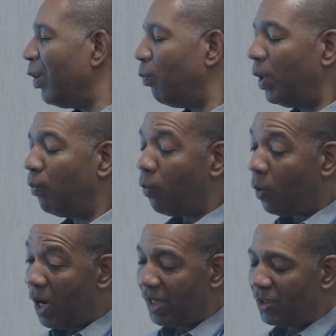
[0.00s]
We
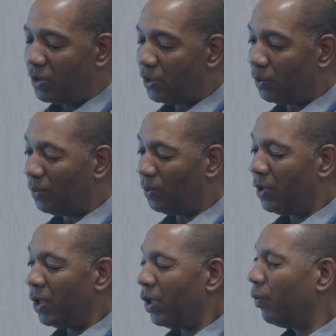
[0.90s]
want to
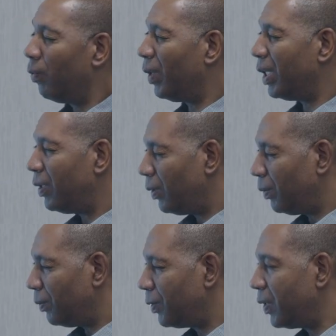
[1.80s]

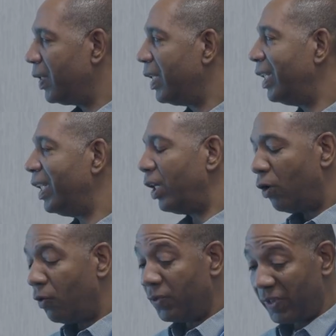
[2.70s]
reduce the
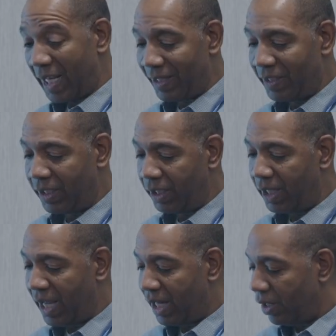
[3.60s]

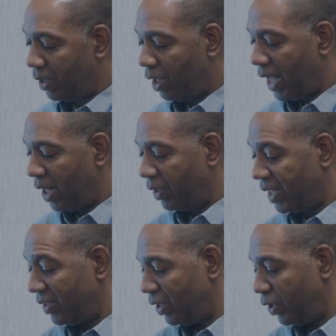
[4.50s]
overtesting at our
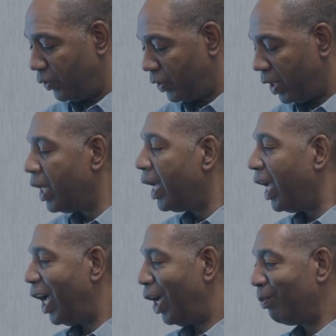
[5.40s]
institution.
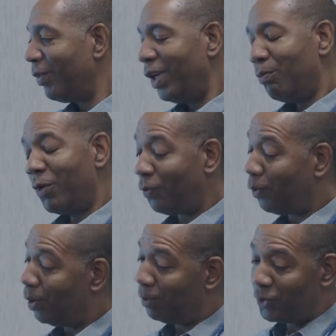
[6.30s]

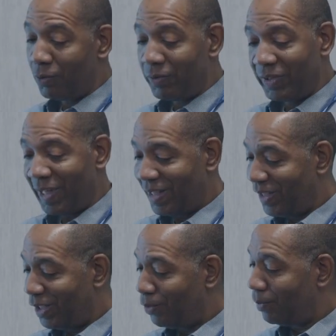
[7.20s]
Before it was
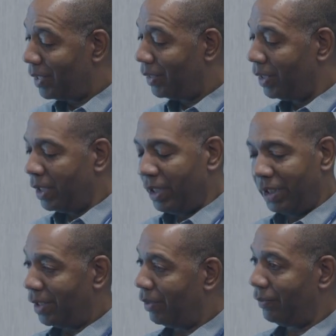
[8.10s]
overtesting with
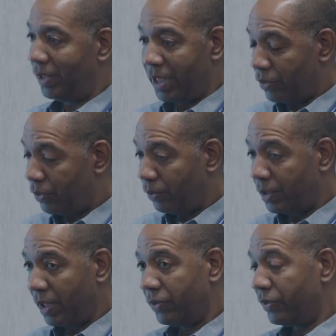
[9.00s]
10 stool
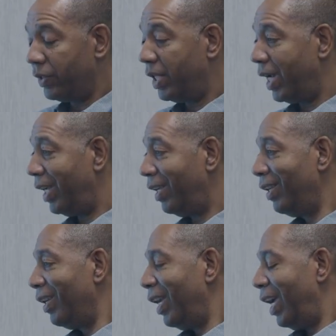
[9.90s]
cultures a day
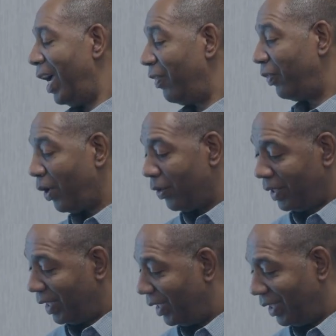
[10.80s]
and
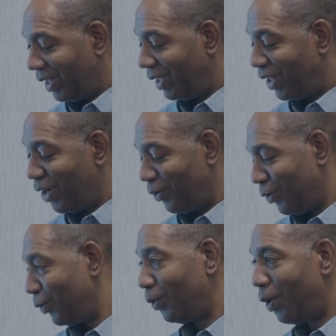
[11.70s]
30
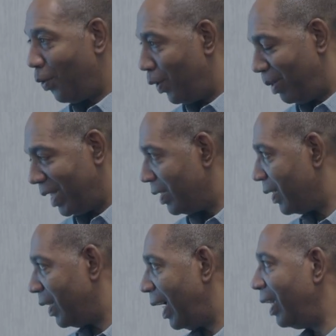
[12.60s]
stool
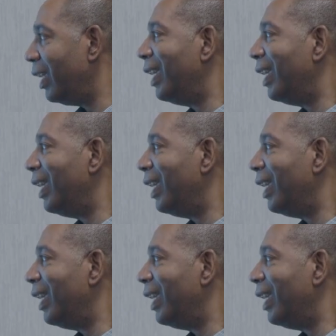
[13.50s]
O&Ps a day.